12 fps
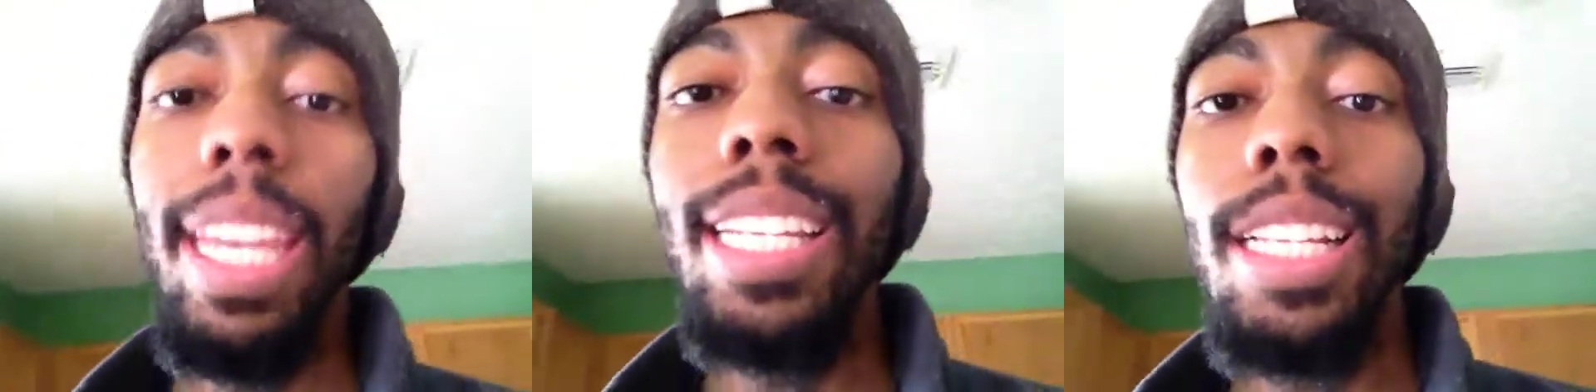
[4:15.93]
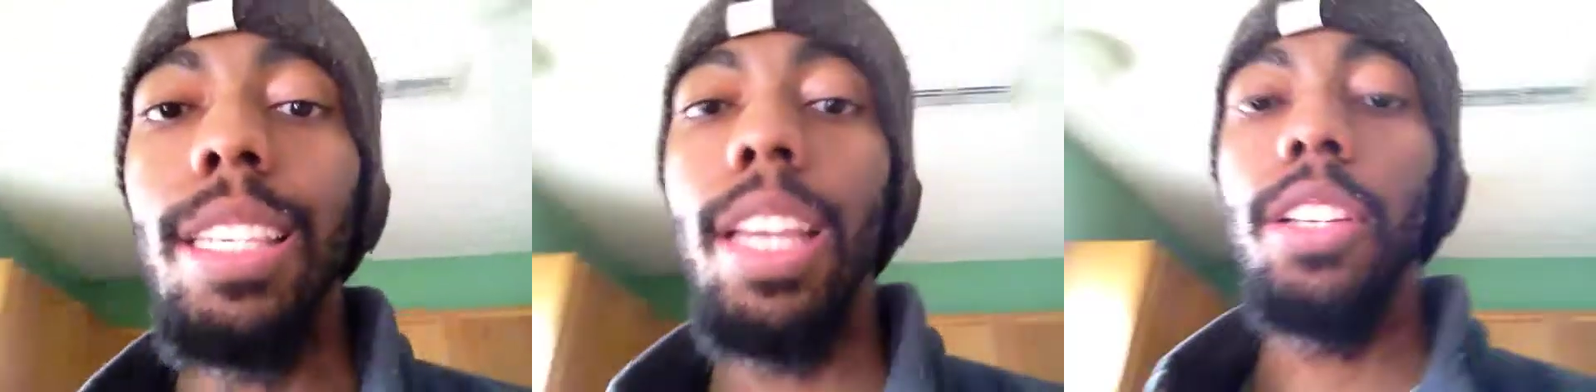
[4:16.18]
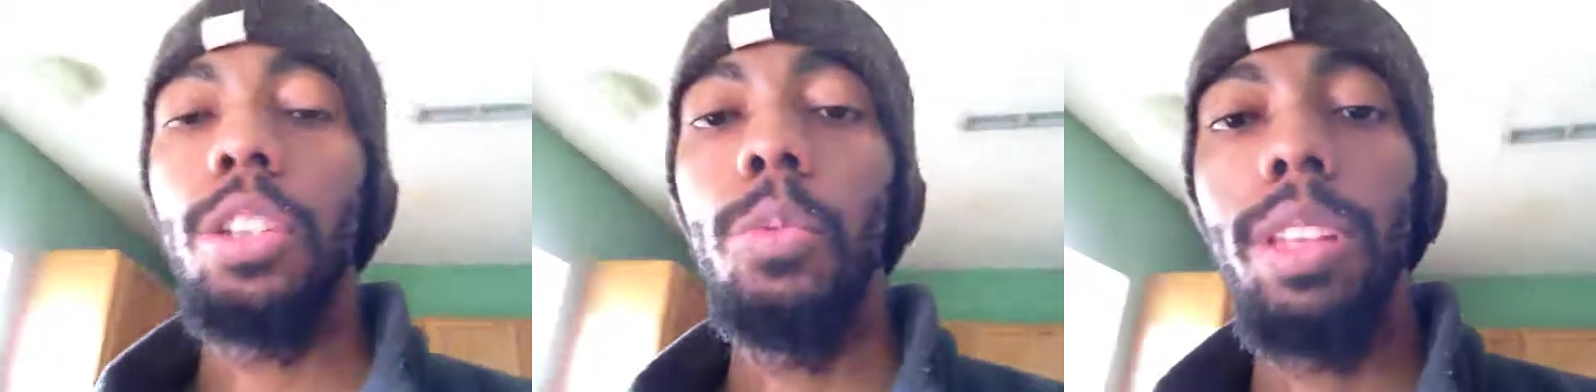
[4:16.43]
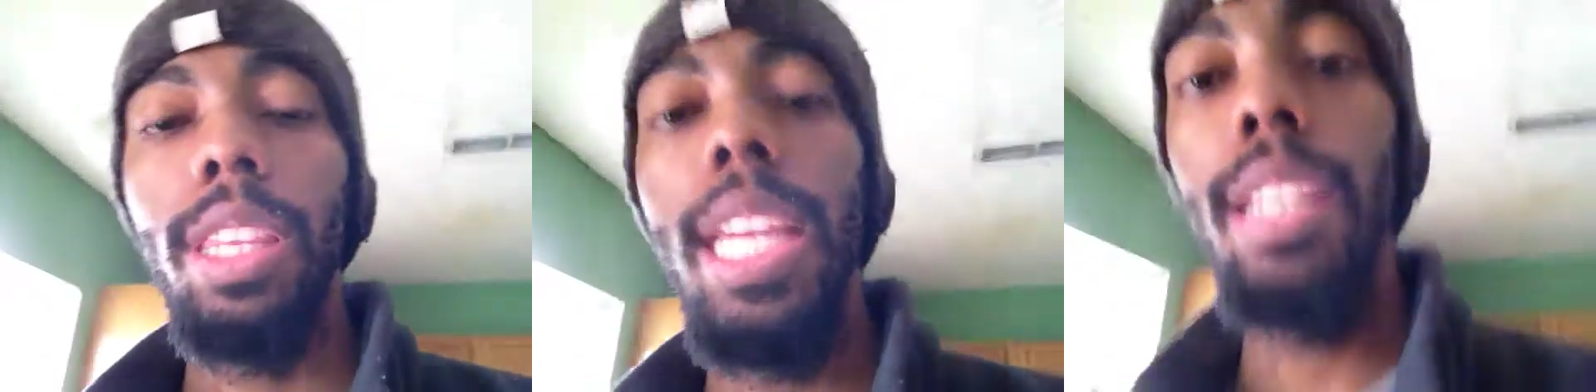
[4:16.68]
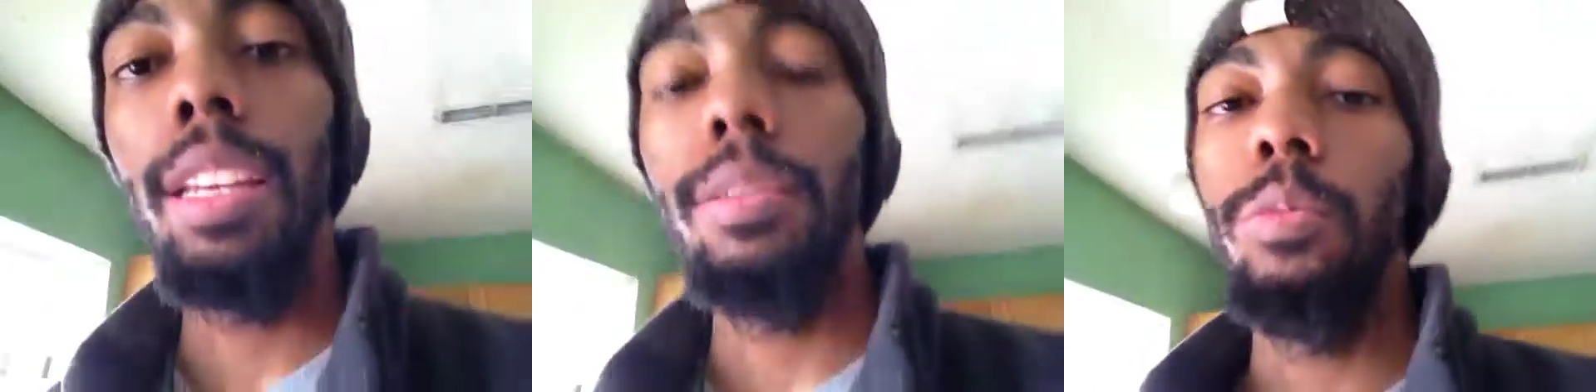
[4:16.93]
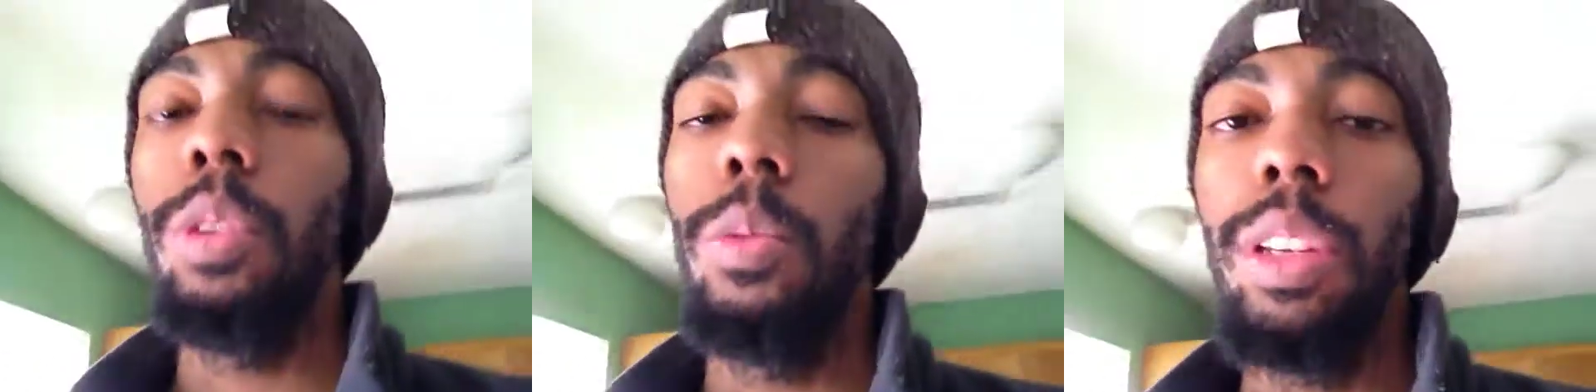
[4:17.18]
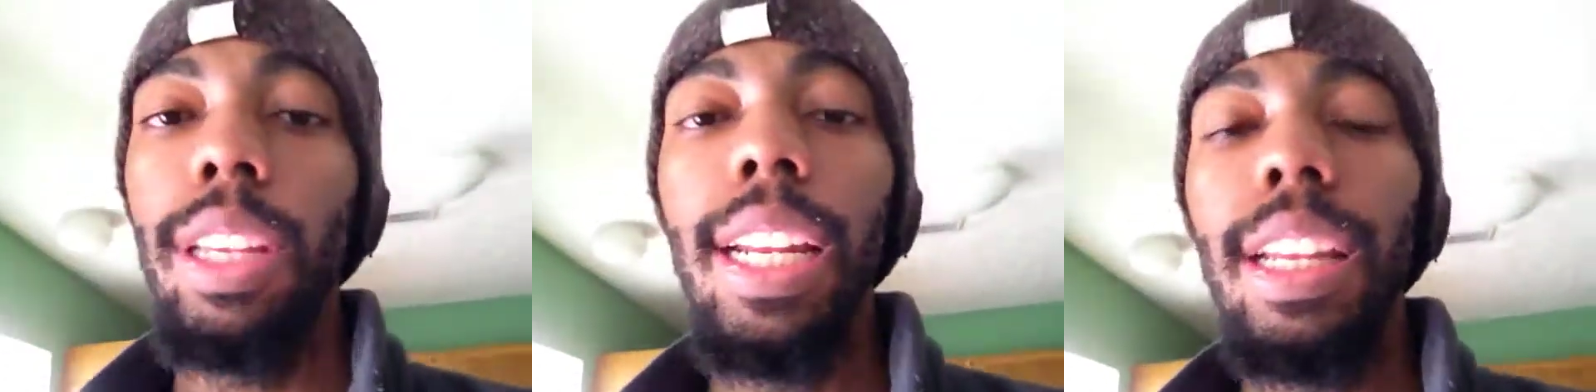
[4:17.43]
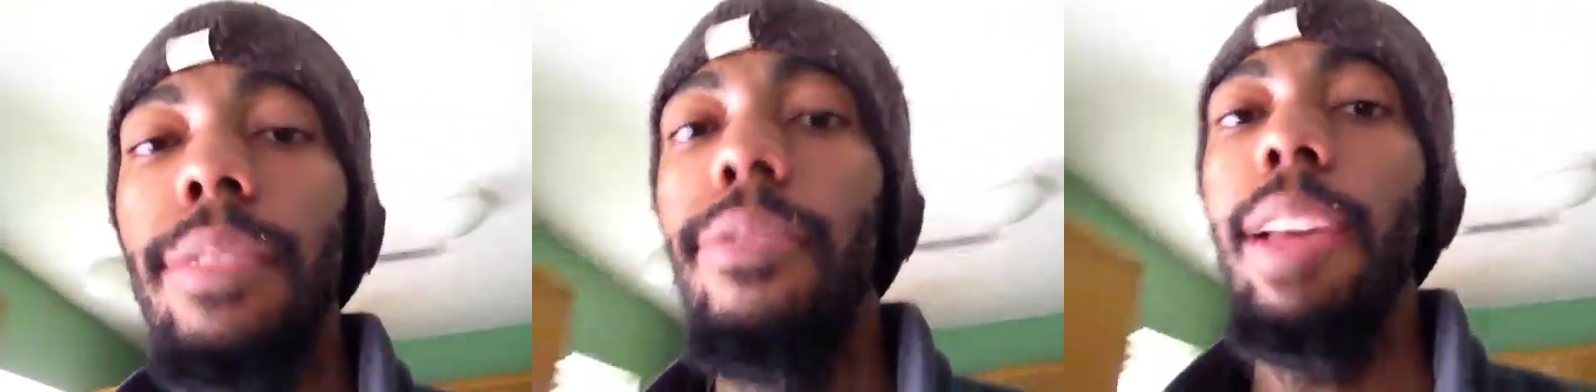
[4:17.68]
any tension with any of
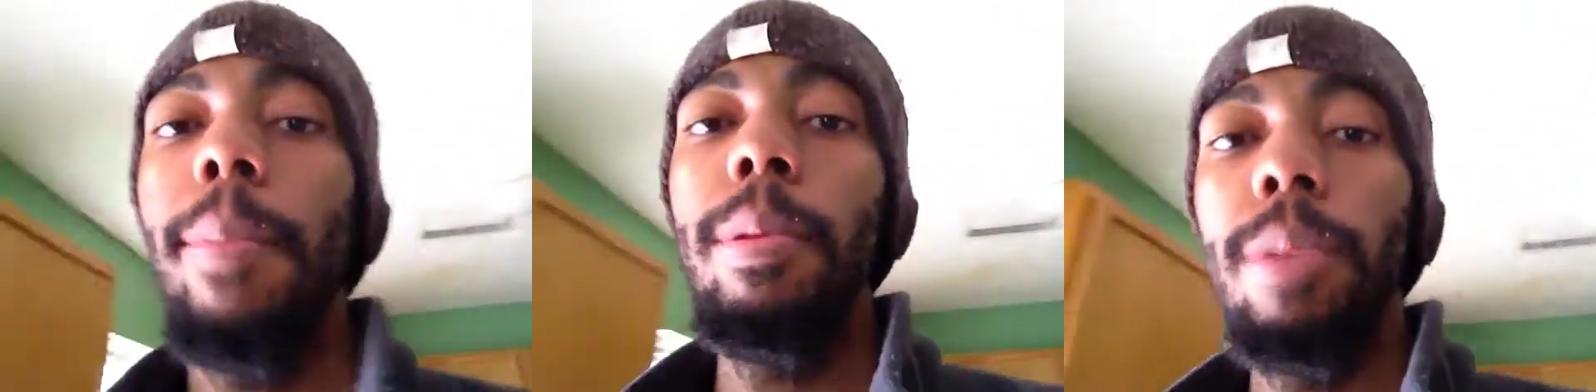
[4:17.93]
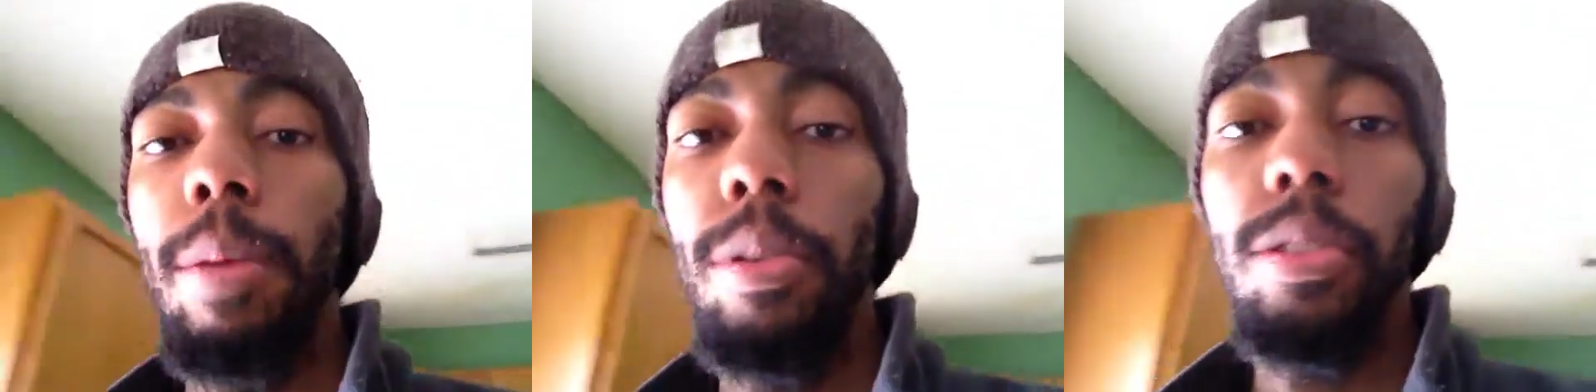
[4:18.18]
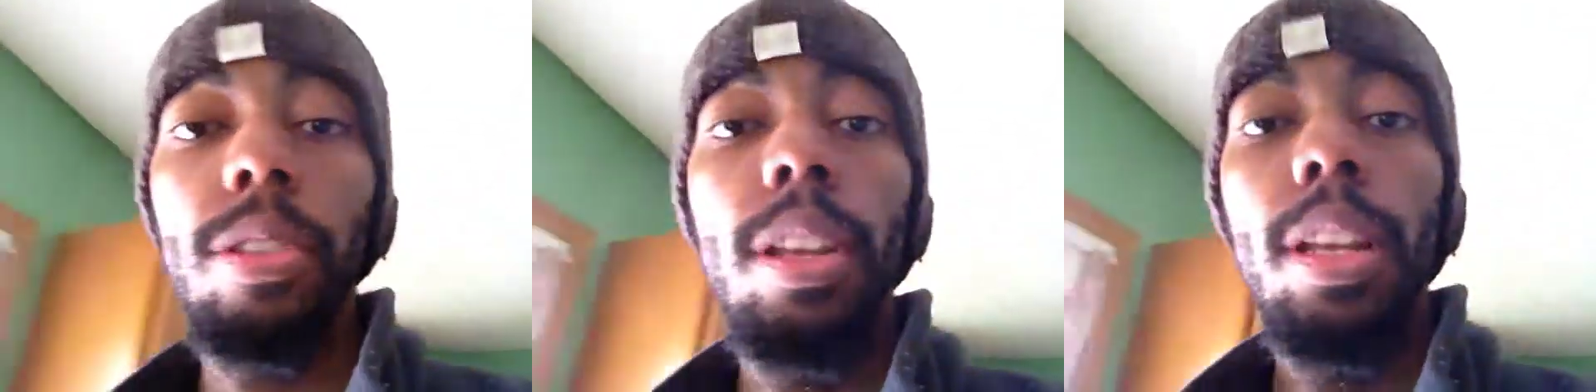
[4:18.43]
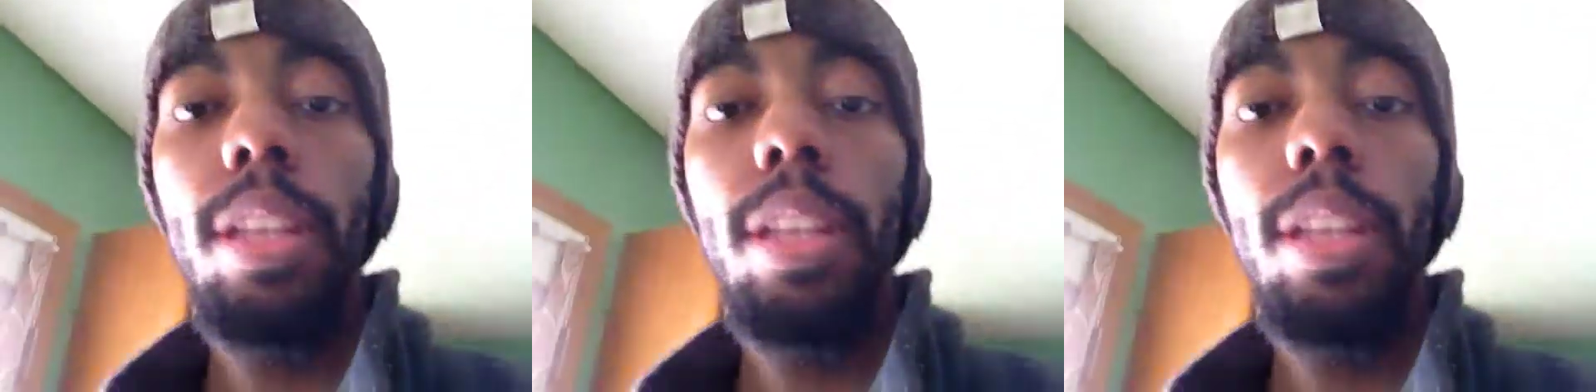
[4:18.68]
the family members.